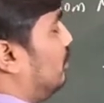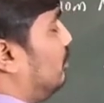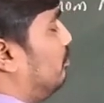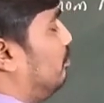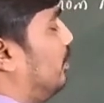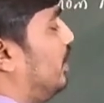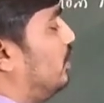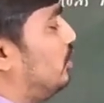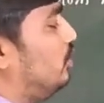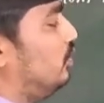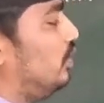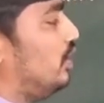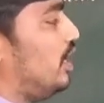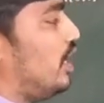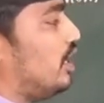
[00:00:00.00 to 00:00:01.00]
made to
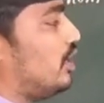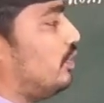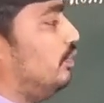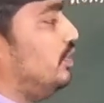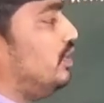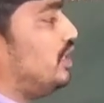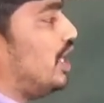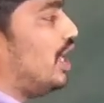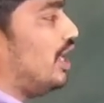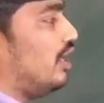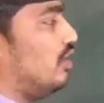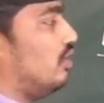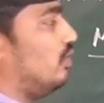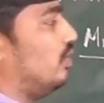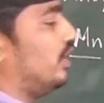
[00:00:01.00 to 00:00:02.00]
react with
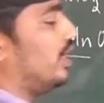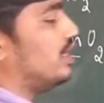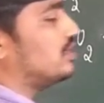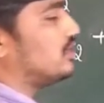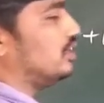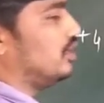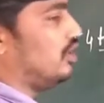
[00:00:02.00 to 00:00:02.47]
hydrochloric acid